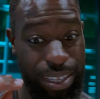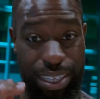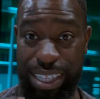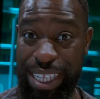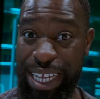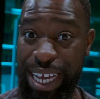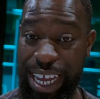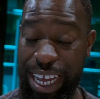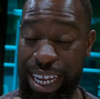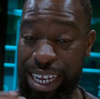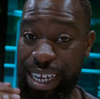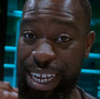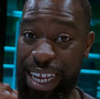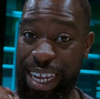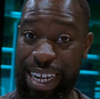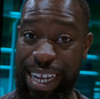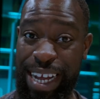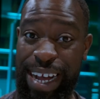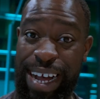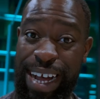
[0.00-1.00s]
Then
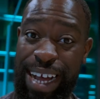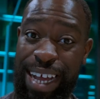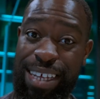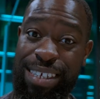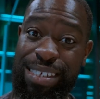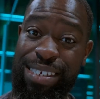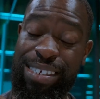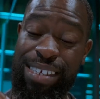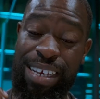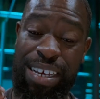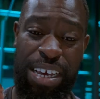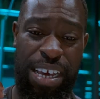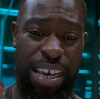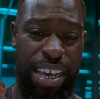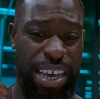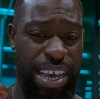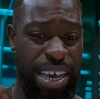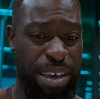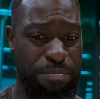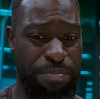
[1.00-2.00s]
it has
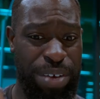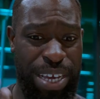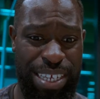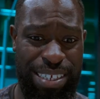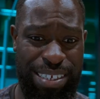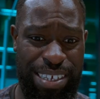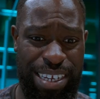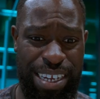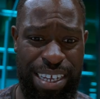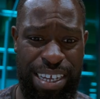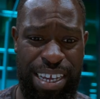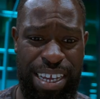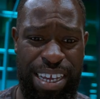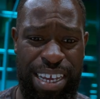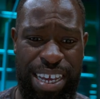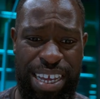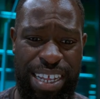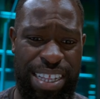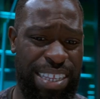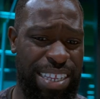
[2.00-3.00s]
basically
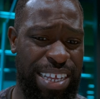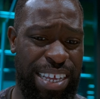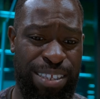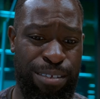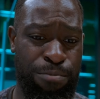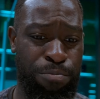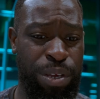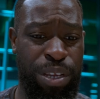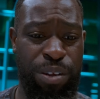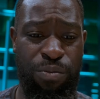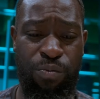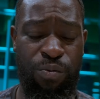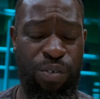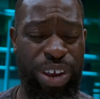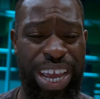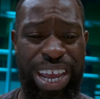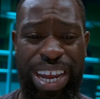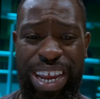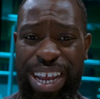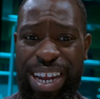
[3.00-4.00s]
it's been
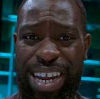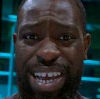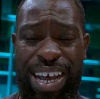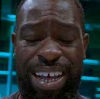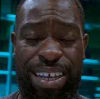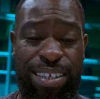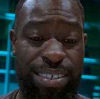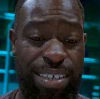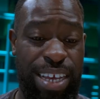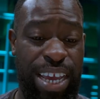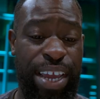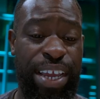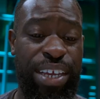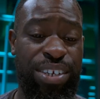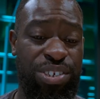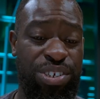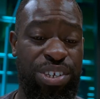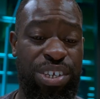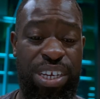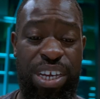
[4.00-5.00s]
rated as
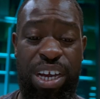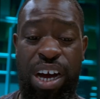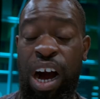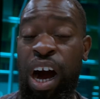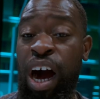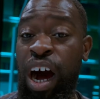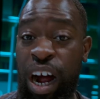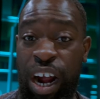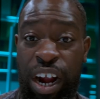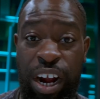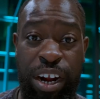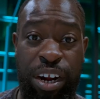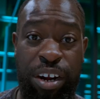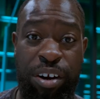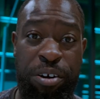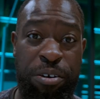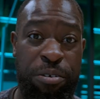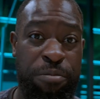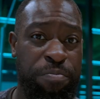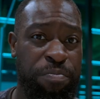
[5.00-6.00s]

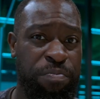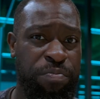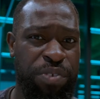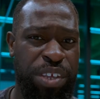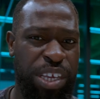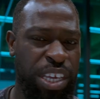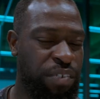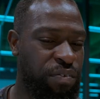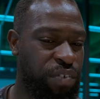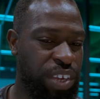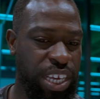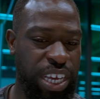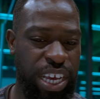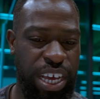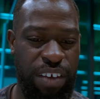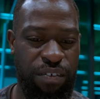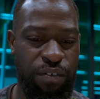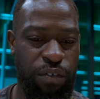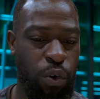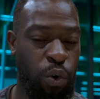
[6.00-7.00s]
HDR
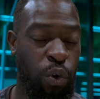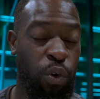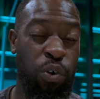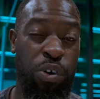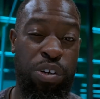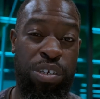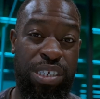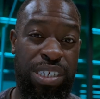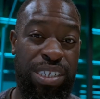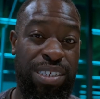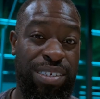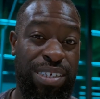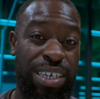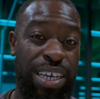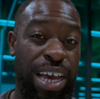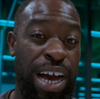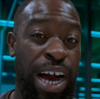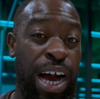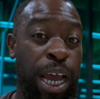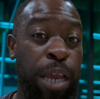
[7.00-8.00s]
EVF or
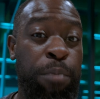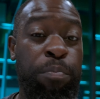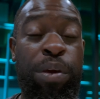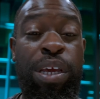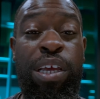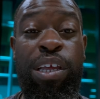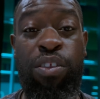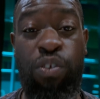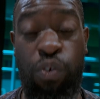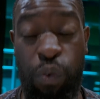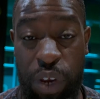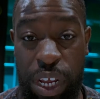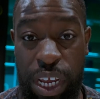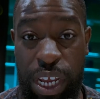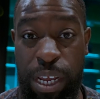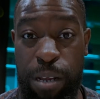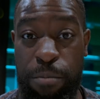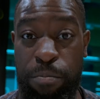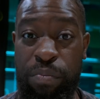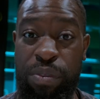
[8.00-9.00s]

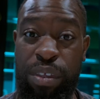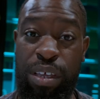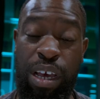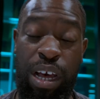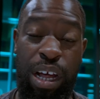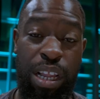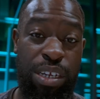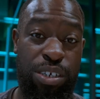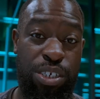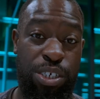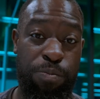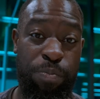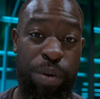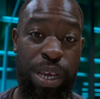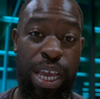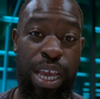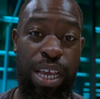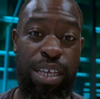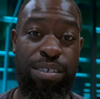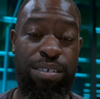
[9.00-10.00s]
DCI-B3 color
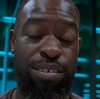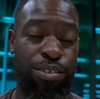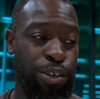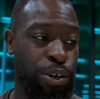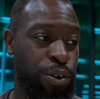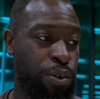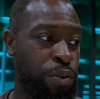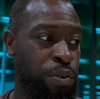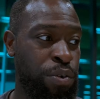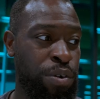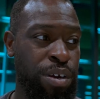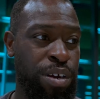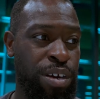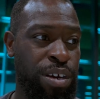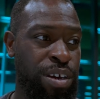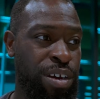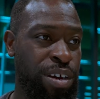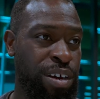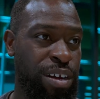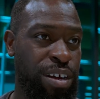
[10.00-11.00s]
space. So
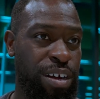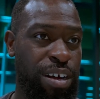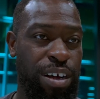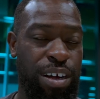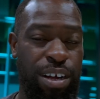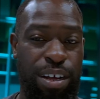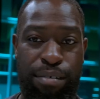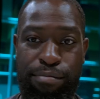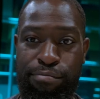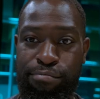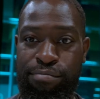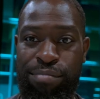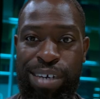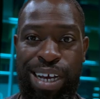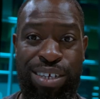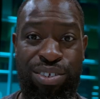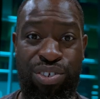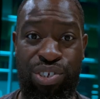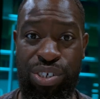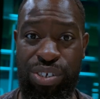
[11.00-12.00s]

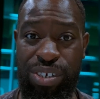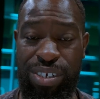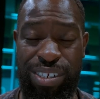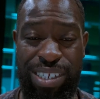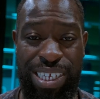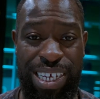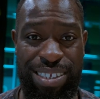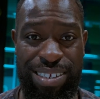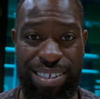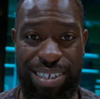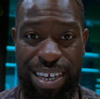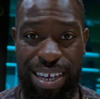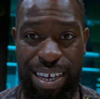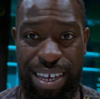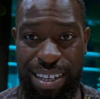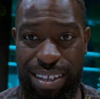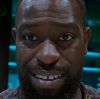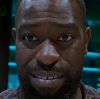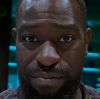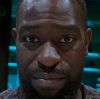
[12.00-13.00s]
As Gerald then said,